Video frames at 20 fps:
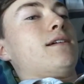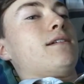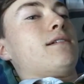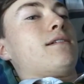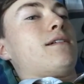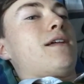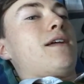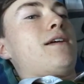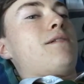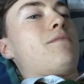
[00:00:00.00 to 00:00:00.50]

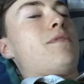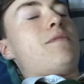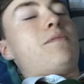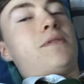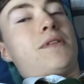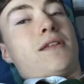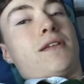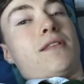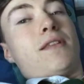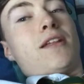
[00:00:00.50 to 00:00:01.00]
Maybe
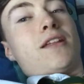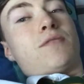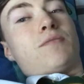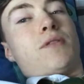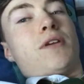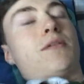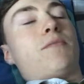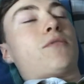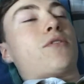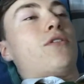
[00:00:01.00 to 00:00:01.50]
and that's
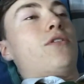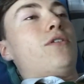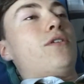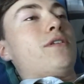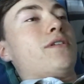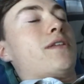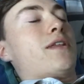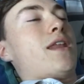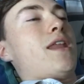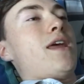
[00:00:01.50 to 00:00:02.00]
why I'm
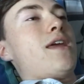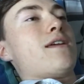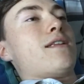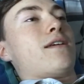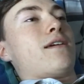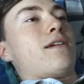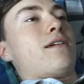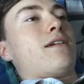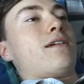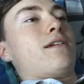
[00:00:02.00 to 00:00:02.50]
recording today.
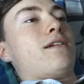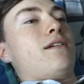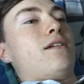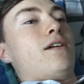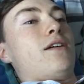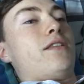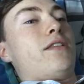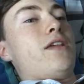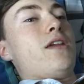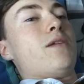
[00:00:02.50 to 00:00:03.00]
Like
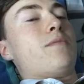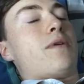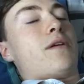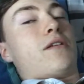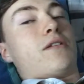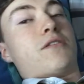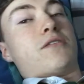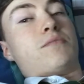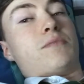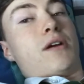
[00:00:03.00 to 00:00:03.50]
I think about
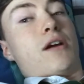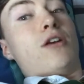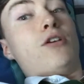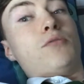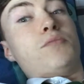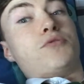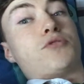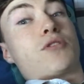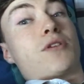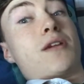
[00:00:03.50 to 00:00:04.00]
it because my
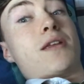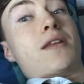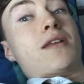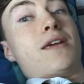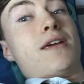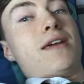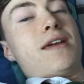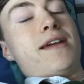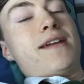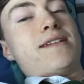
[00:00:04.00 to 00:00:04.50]
home screen
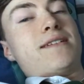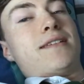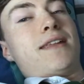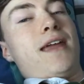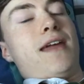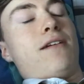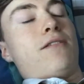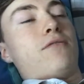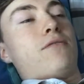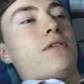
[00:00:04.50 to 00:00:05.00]
is
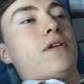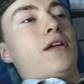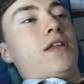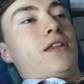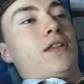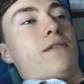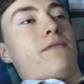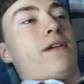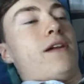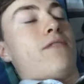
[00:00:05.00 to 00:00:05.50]
now
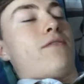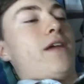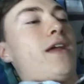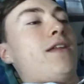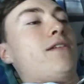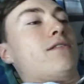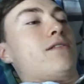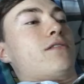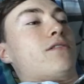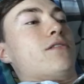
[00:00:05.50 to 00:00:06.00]
the Red
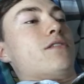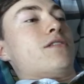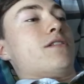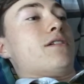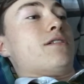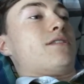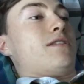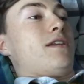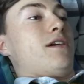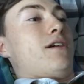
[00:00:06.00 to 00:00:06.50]
Ranger. Because
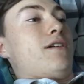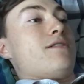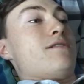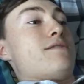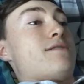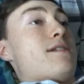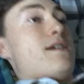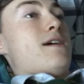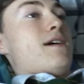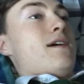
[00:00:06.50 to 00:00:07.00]

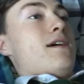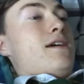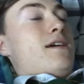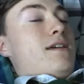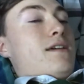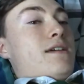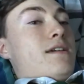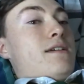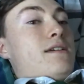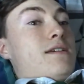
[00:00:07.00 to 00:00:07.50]
I,
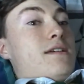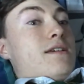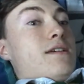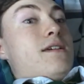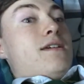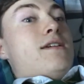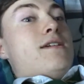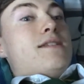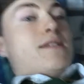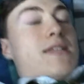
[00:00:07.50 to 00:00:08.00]

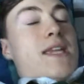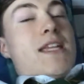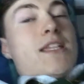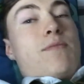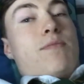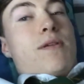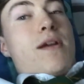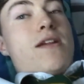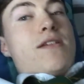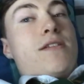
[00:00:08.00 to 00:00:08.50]
he is the
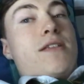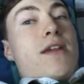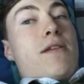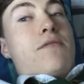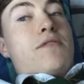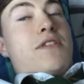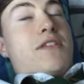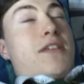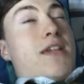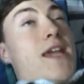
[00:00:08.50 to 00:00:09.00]
inspiration. There
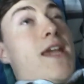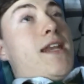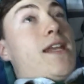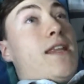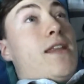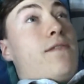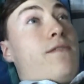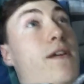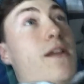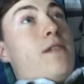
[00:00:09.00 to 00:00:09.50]
was a scene in
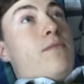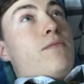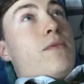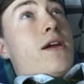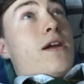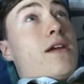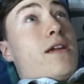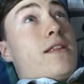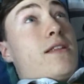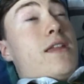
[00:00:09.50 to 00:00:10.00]
the film
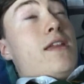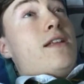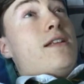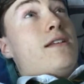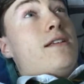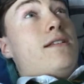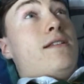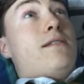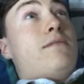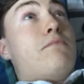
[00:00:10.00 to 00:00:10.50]
where it did
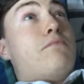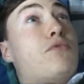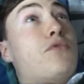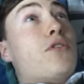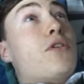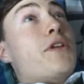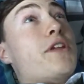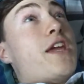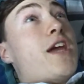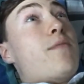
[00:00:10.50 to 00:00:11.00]

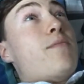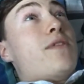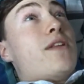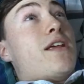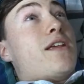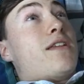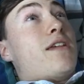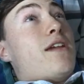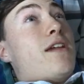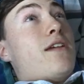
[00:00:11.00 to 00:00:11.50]
sort of get me
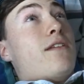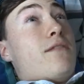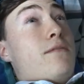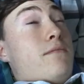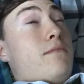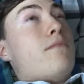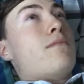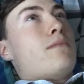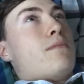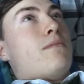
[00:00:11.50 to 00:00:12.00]
like thinking,
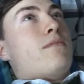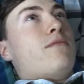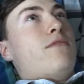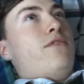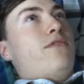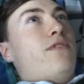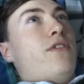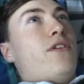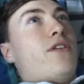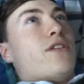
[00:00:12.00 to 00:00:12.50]

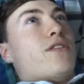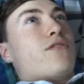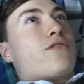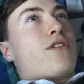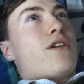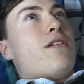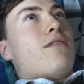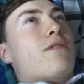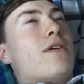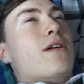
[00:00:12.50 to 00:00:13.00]
"Fuck, it's
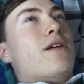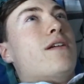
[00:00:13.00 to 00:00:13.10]
true."